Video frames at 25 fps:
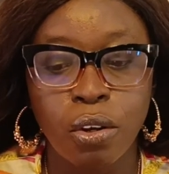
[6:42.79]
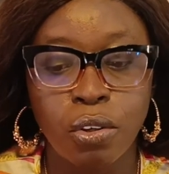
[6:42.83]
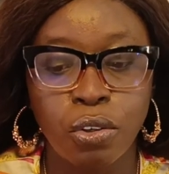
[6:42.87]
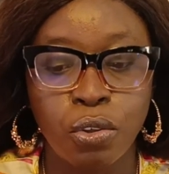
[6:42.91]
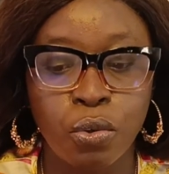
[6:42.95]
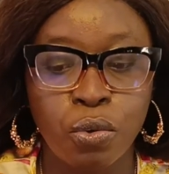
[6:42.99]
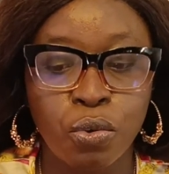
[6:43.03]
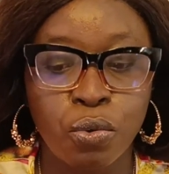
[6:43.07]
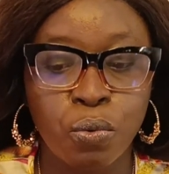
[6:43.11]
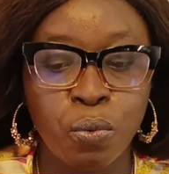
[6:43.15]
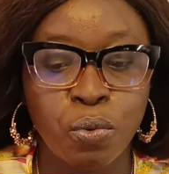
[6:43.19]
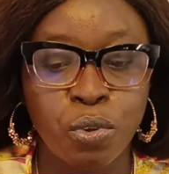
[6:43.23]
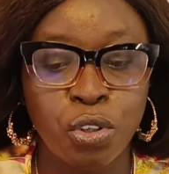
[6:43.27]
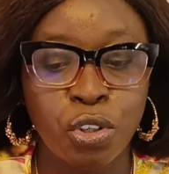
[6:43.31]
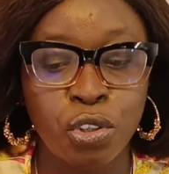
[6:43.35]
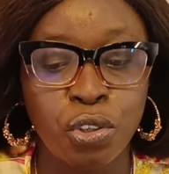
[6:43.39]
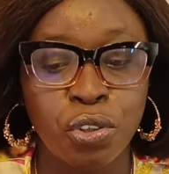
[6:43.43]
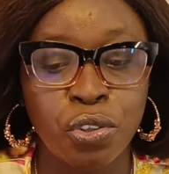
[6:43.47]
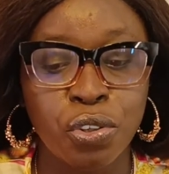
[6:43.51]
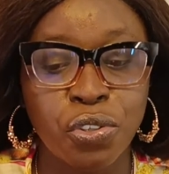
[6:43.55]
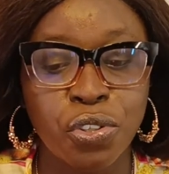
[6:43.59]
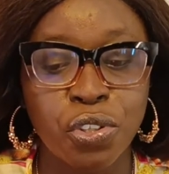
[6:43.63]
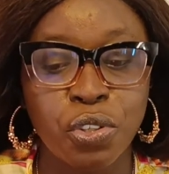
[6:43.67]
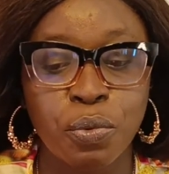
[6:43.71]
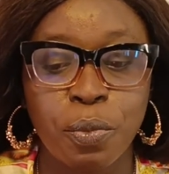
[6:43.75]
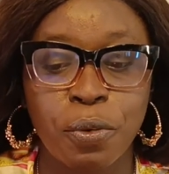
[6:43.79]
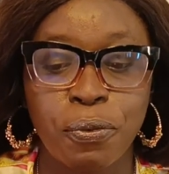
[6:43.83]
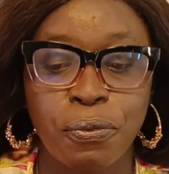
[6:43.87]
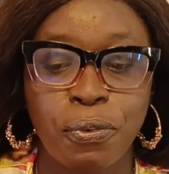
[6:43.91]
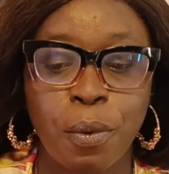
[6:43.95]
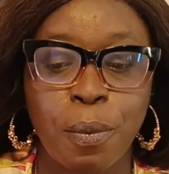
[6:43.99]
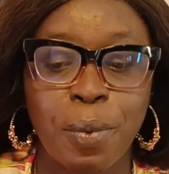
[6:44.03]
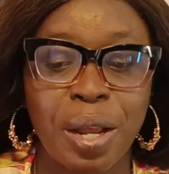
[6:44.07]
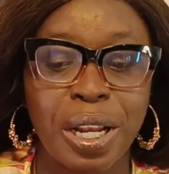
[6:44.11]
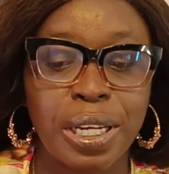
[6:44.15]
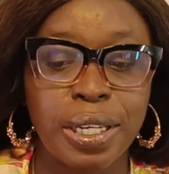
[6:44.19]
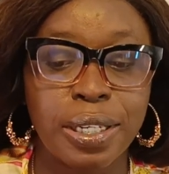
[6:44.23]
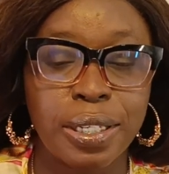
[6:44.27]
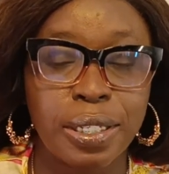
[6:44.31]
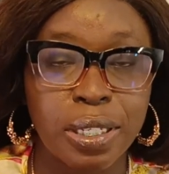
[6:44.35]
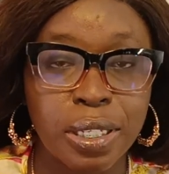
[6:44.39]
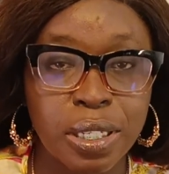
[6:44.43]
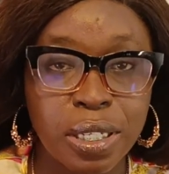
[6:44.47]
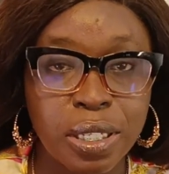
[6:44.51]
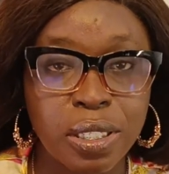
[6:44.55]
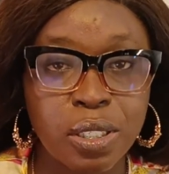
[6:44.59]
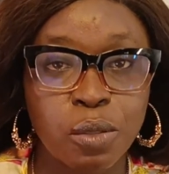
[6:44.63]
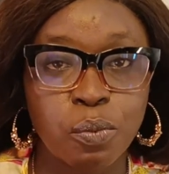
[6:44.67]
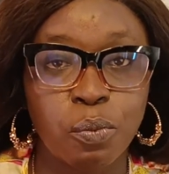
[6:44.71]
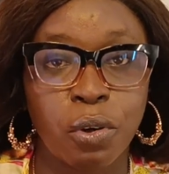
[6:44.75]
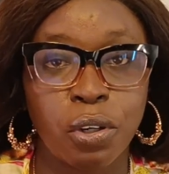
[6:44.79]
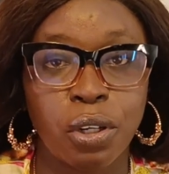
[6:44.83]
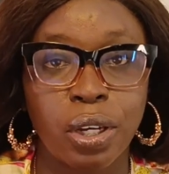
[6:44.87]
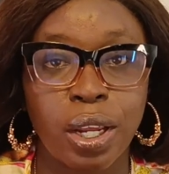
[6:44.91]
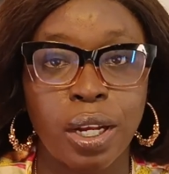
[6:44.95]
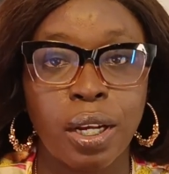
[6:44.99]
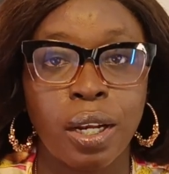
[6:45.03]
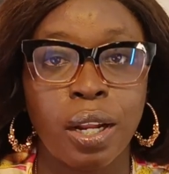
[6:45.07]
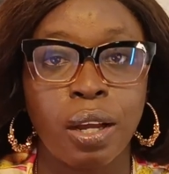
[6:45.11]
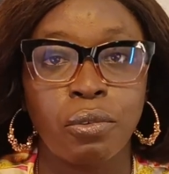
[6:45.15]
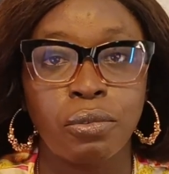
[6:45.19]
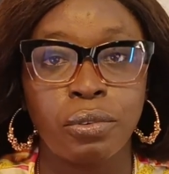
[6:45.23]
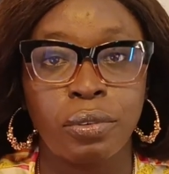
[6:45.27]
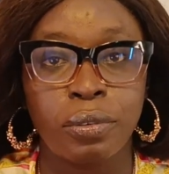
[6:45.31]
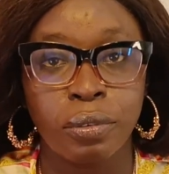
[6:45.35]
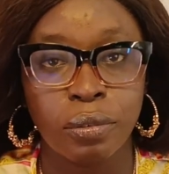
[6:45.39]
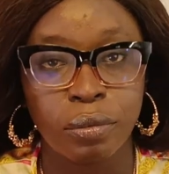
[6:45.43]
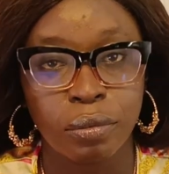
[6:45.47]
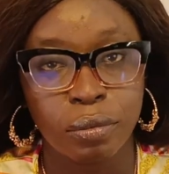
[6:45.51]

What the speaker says: you used to be formerly this, but you are now